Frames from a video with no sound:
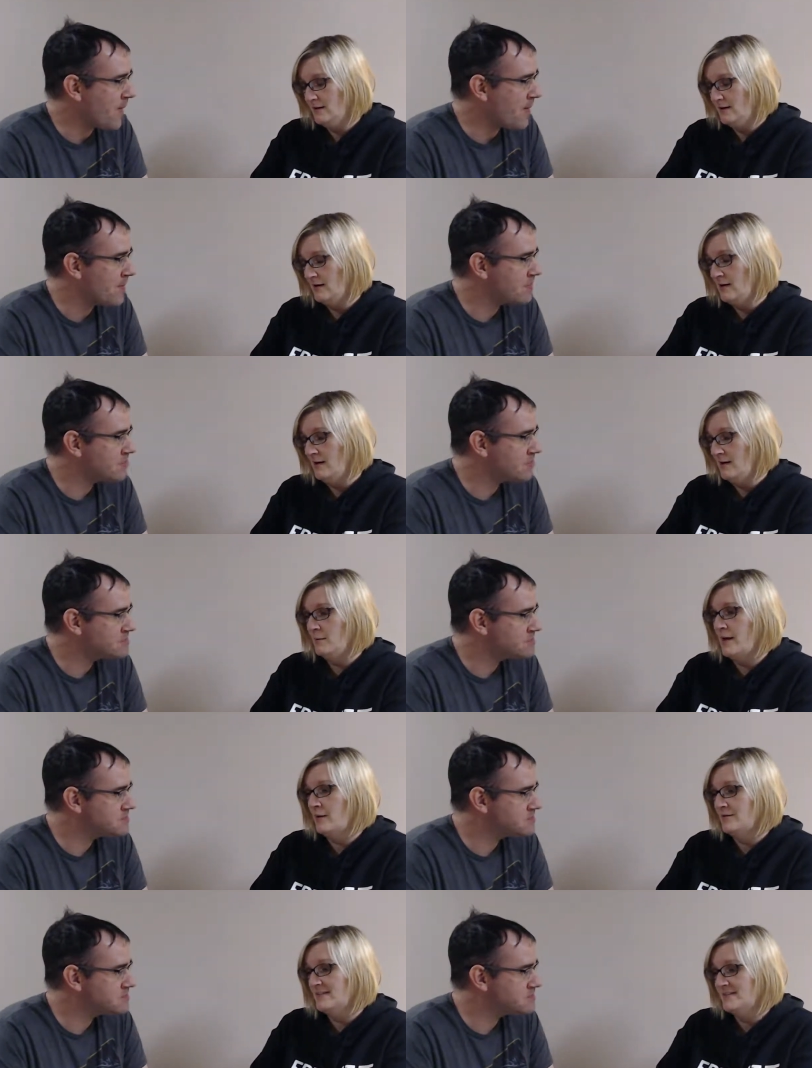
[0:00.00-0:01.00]
Speaker 1: Um, I
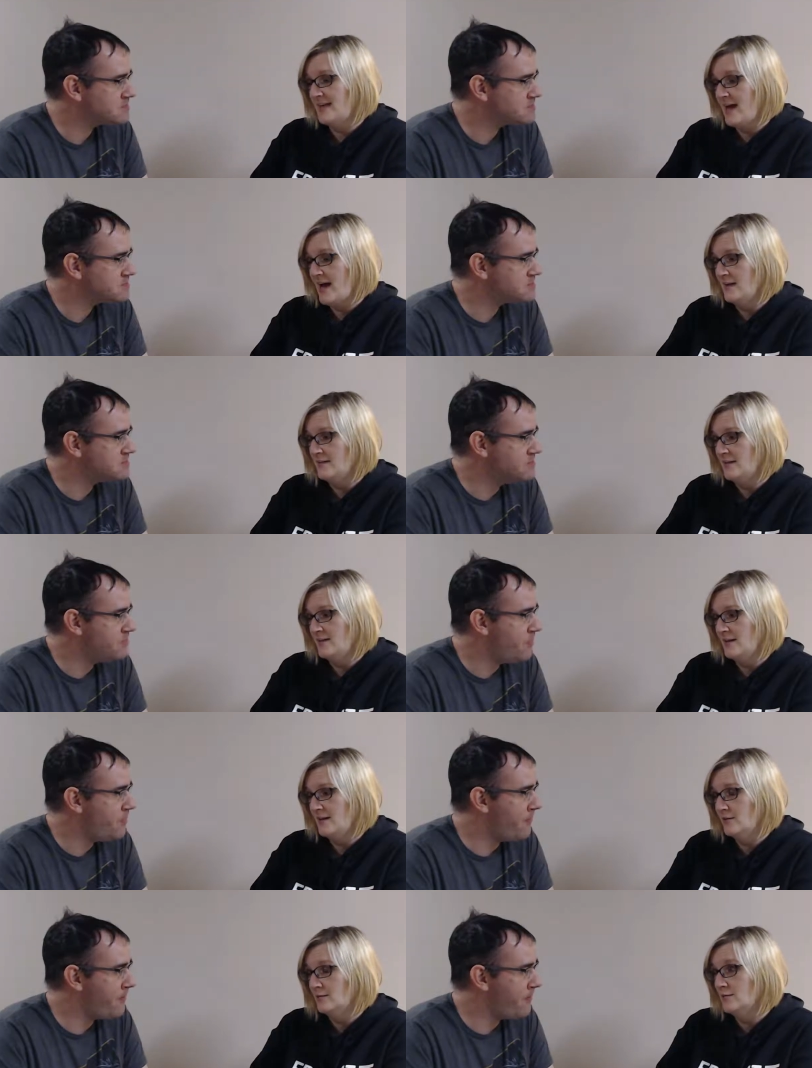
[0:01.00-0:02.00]
was sad that they
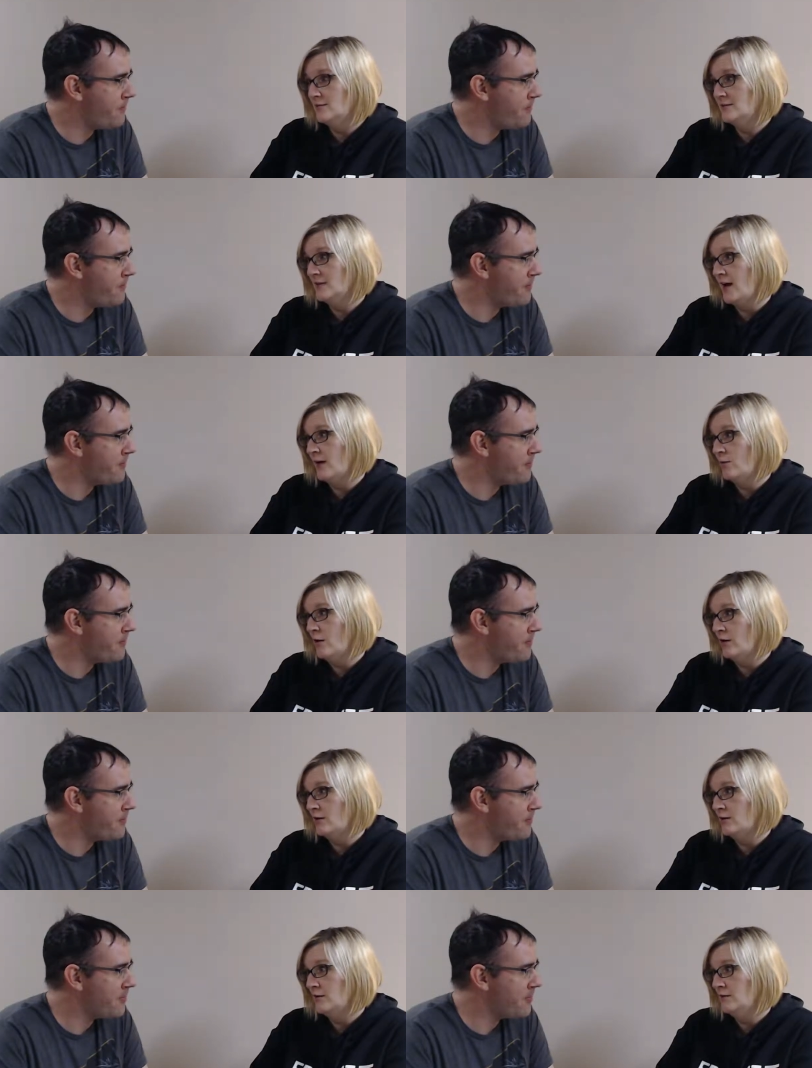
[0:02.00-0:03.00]
killed Luke
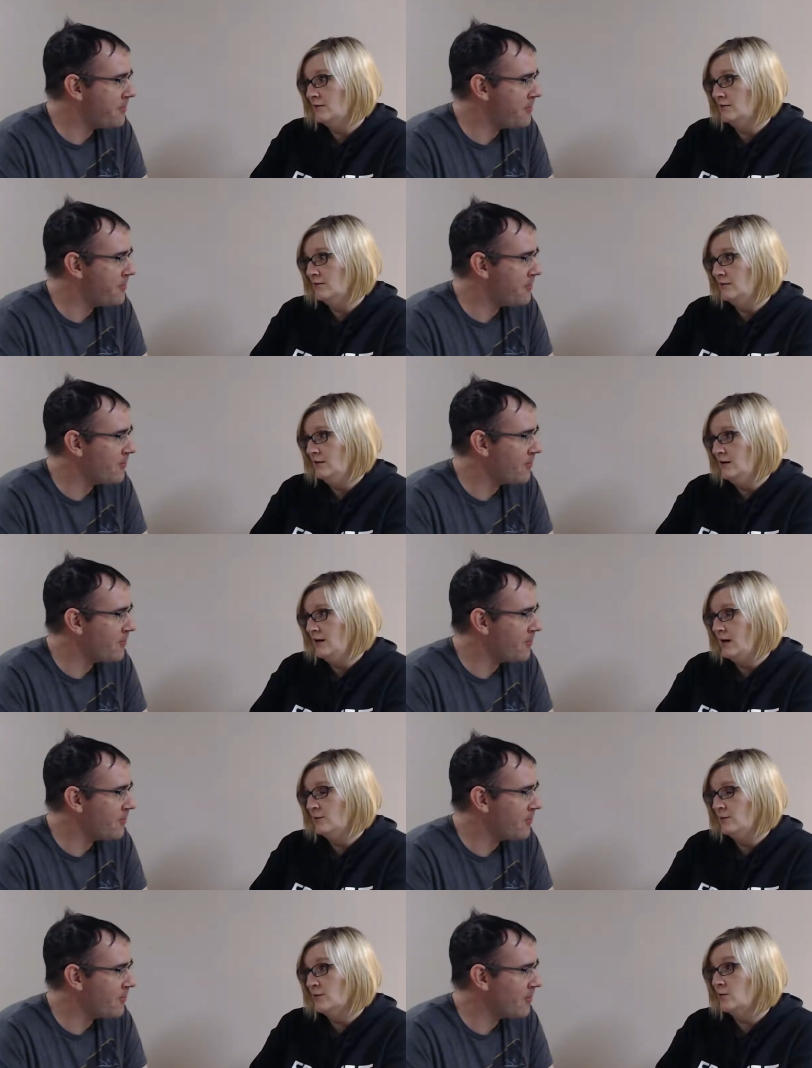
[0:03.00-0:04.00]
Skywalker. I
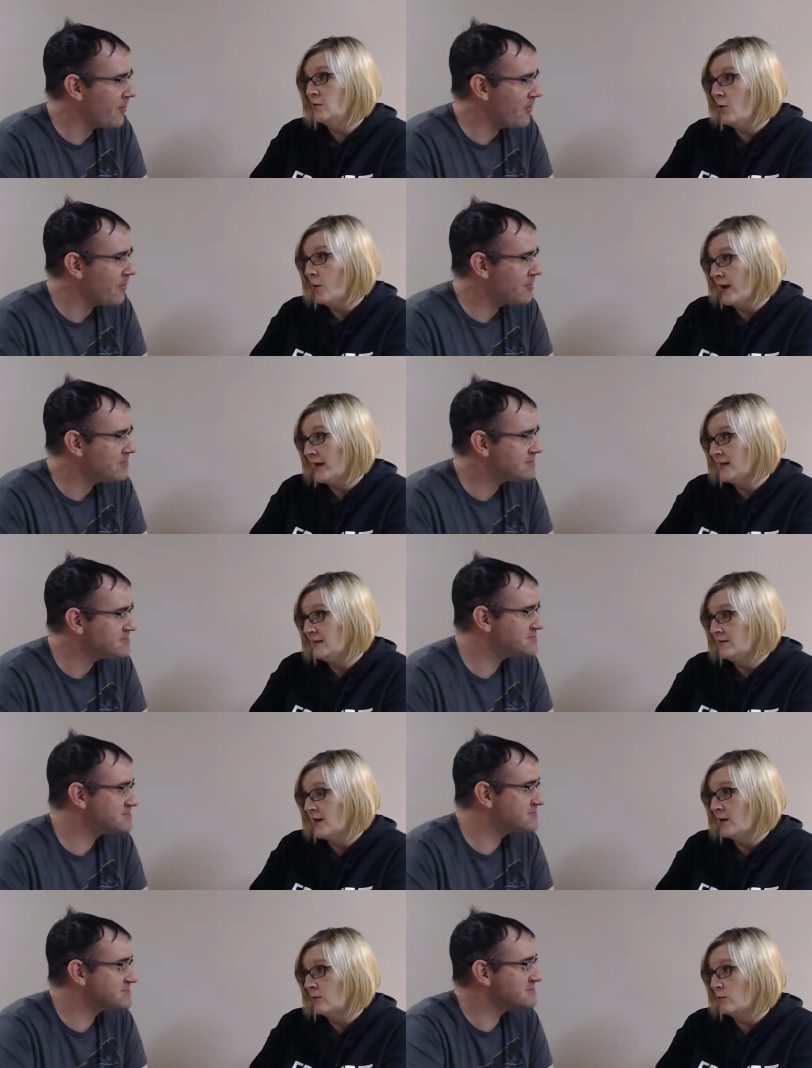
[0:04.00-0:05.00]
was annoyed
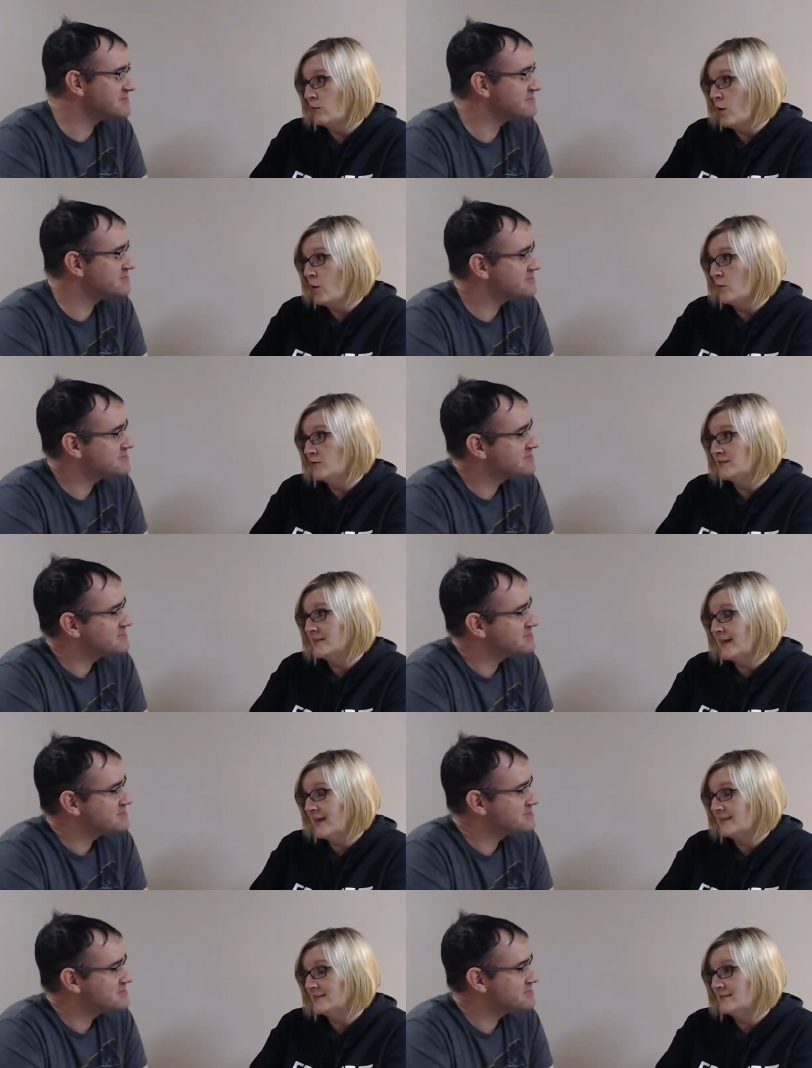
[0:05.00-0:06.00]
that Rose
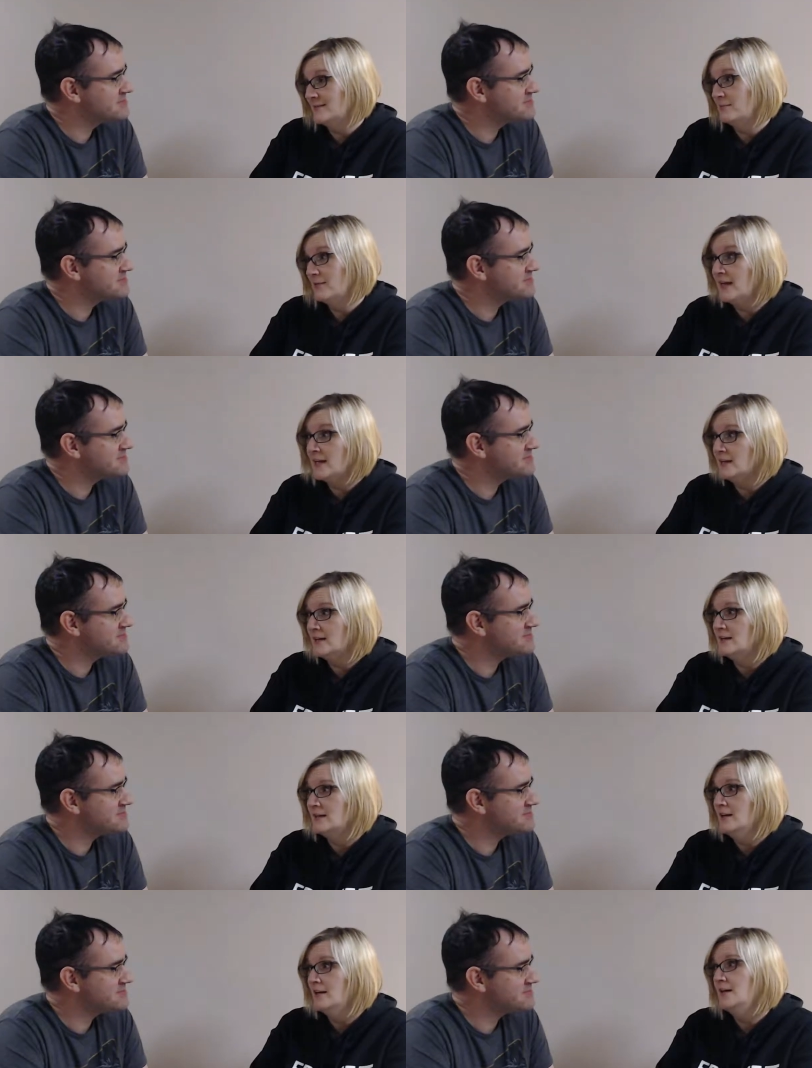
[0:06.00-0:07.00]
kissed Finn
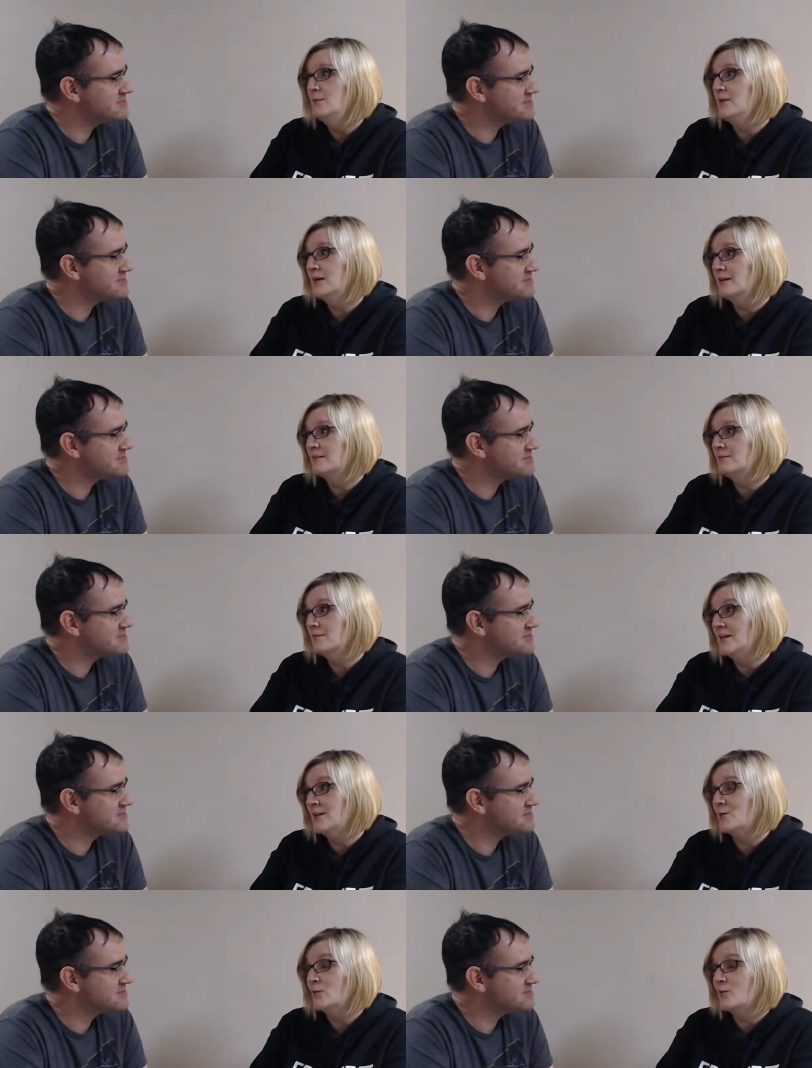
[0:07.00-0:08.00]
because Finn
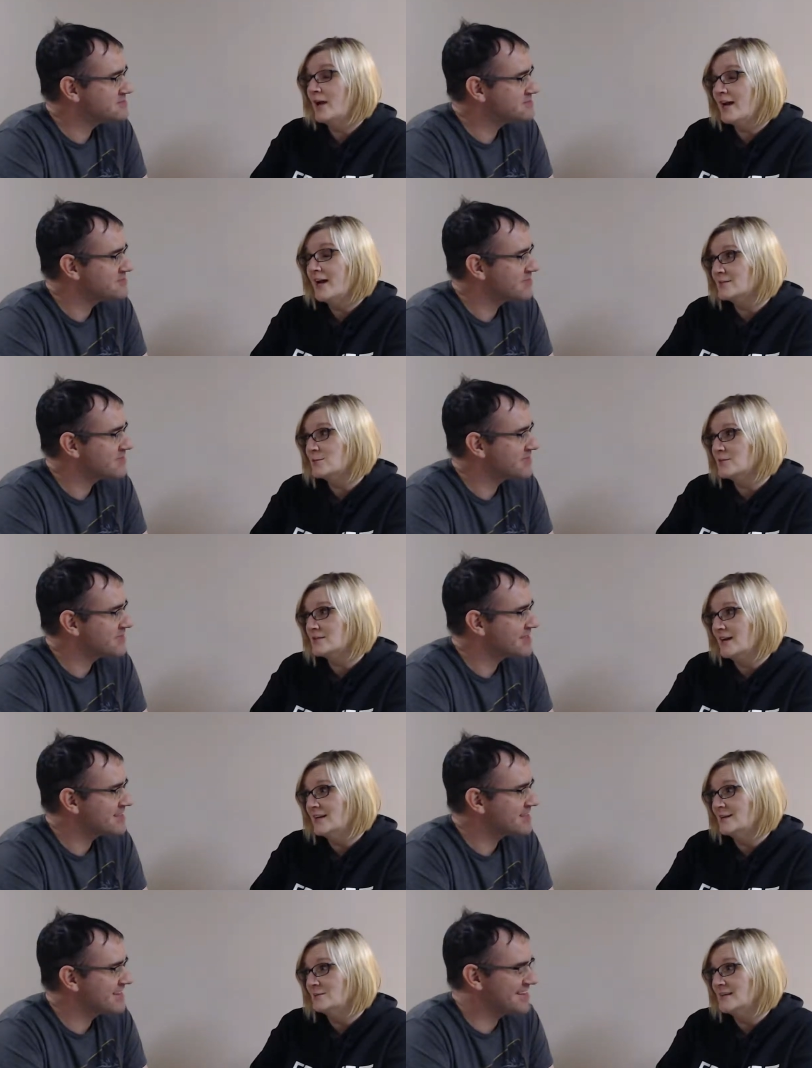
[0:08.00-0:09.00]
and Rey are supposed to
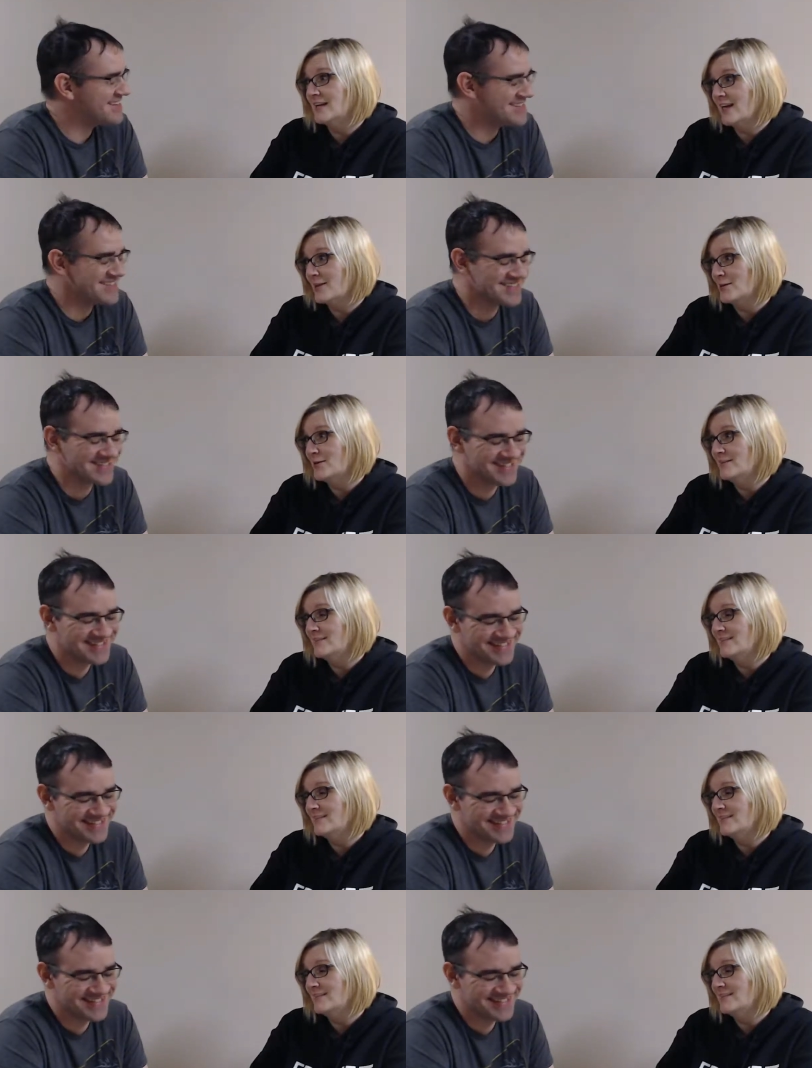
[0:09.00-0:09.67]
end up together.